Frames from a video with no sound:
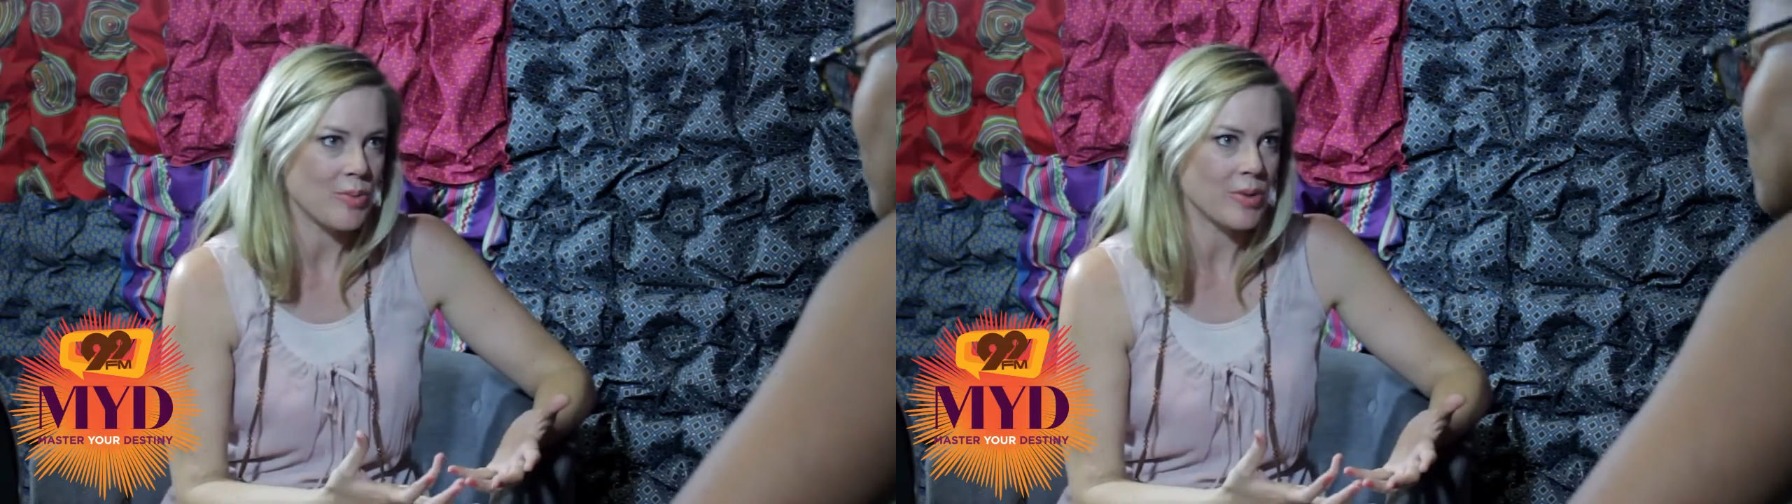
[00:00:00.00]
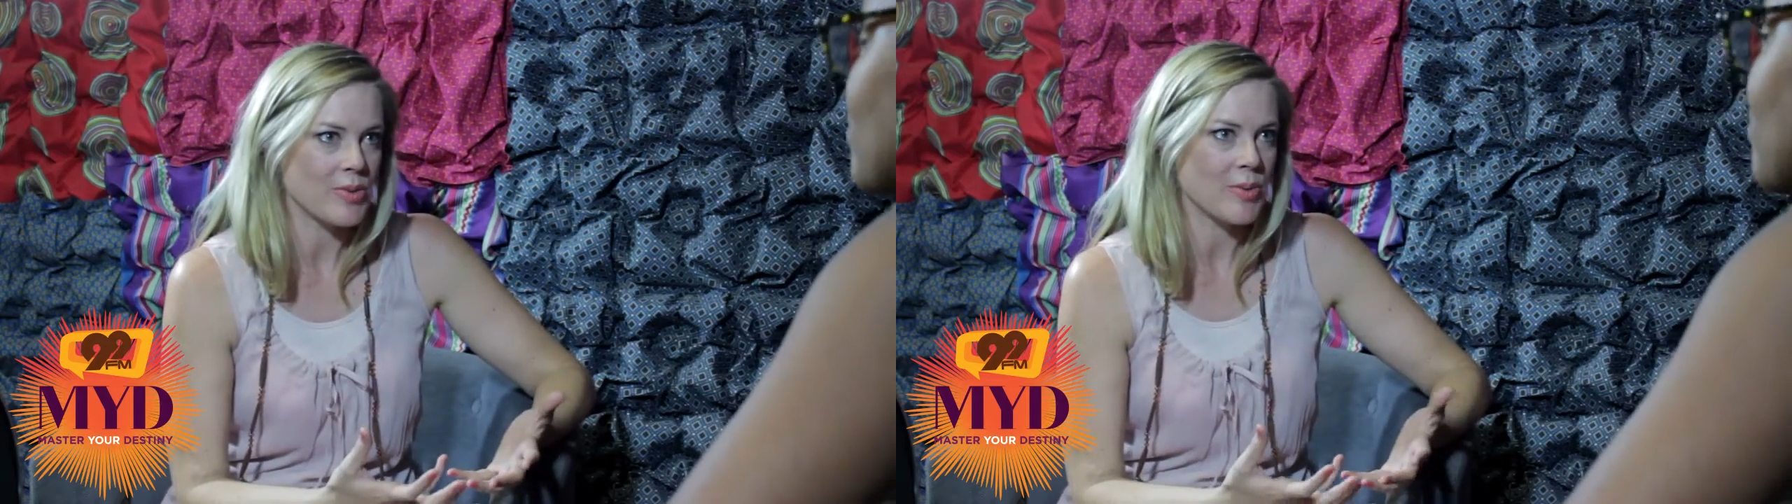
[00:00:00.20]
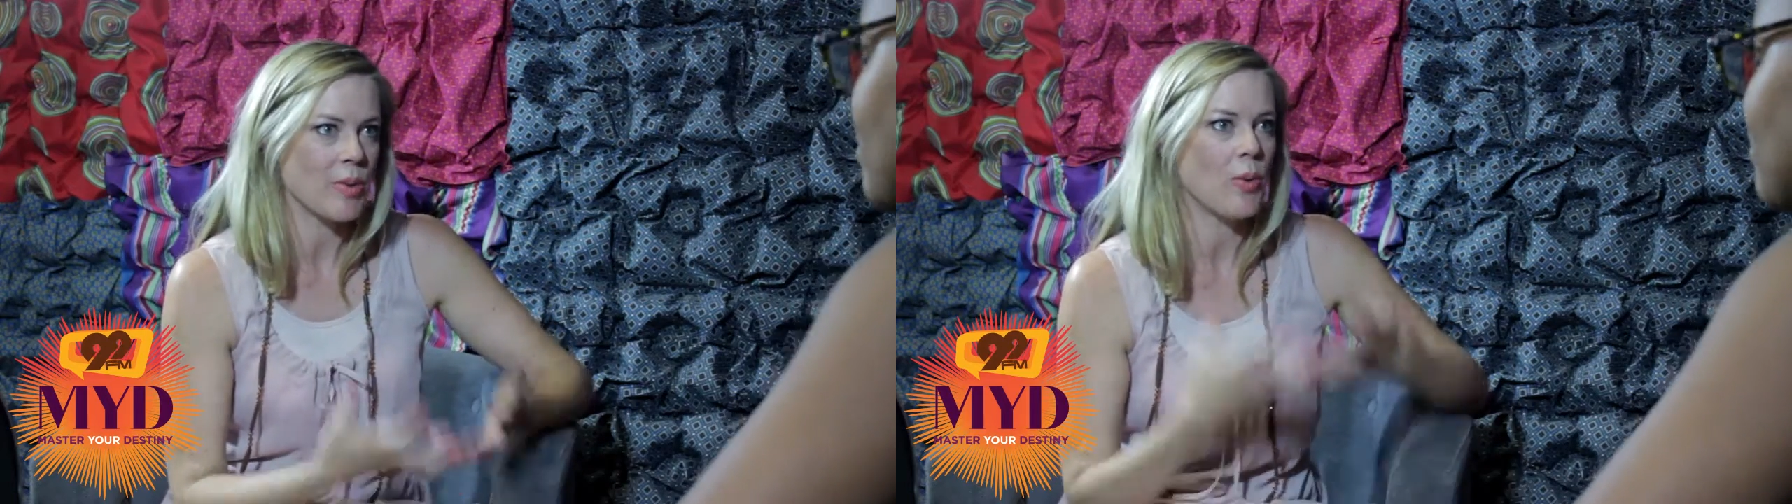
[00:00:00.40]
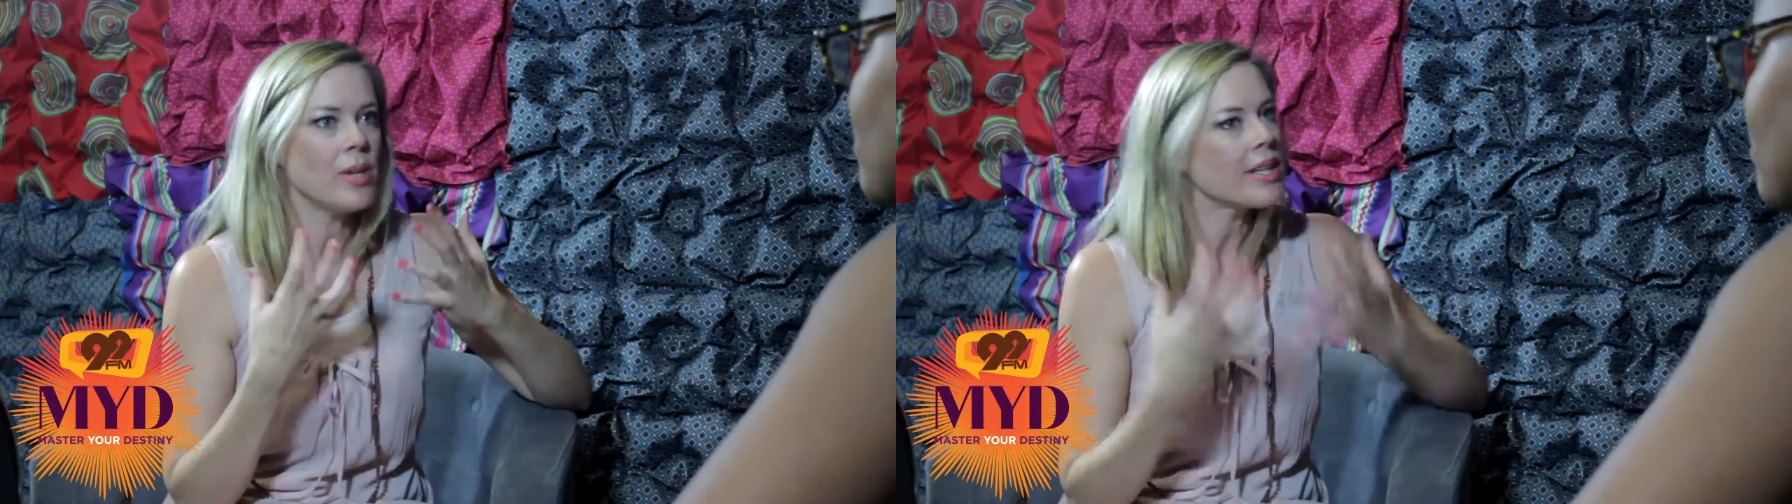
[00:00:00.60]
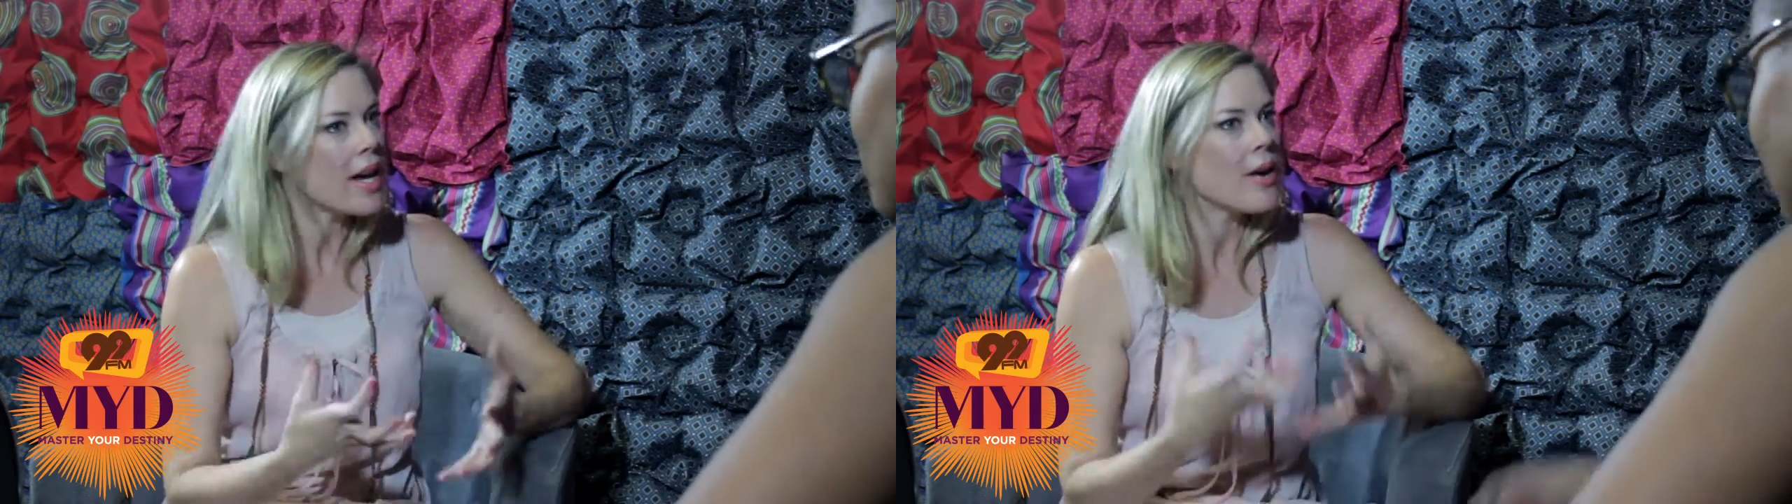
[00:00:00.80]
because when we're
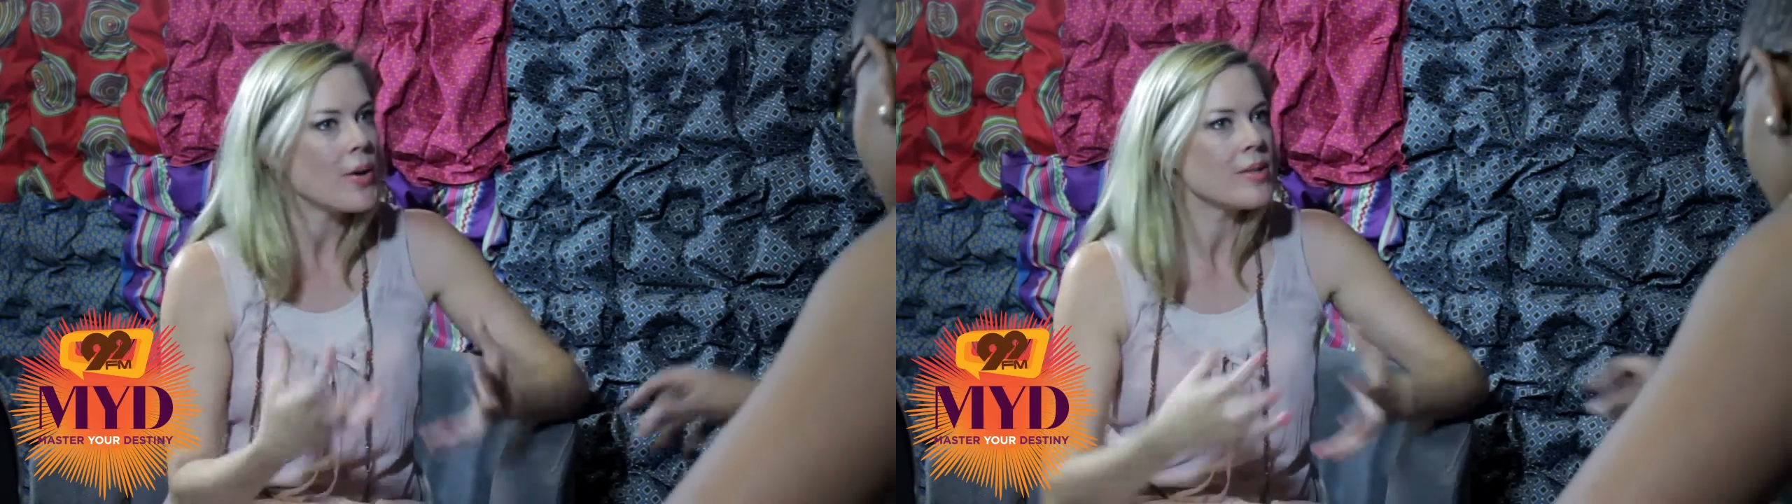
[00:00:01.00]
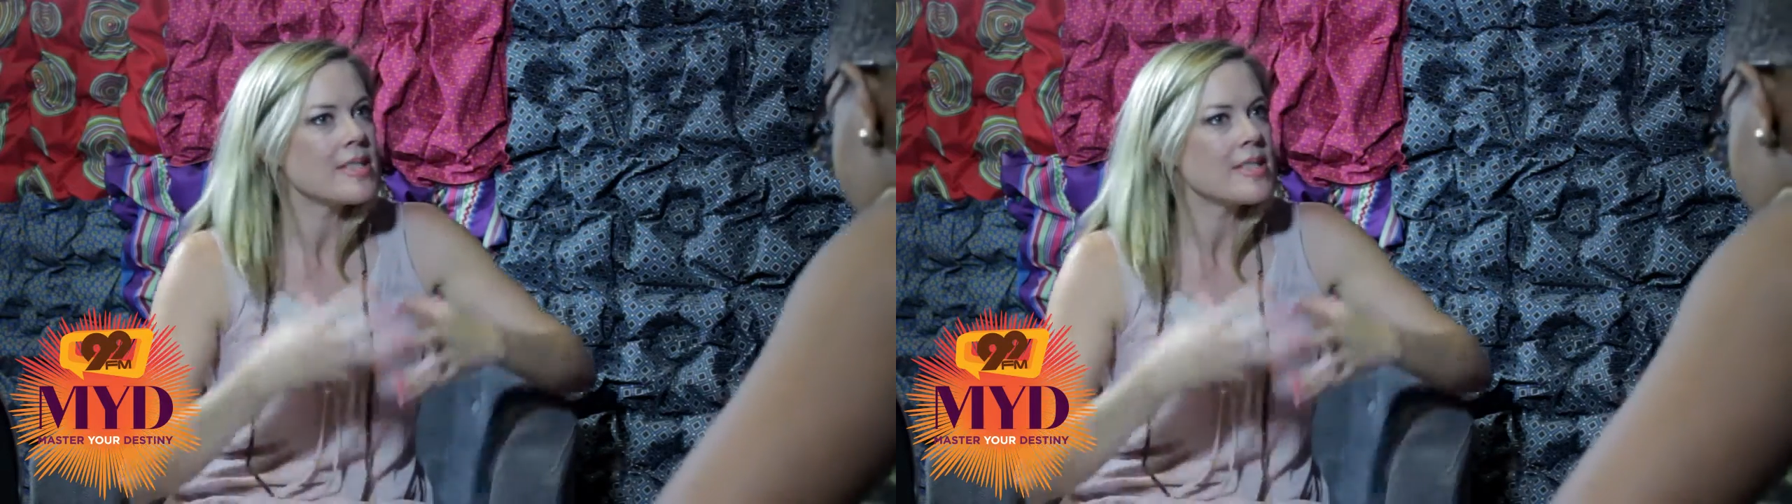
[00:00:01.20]
all in our own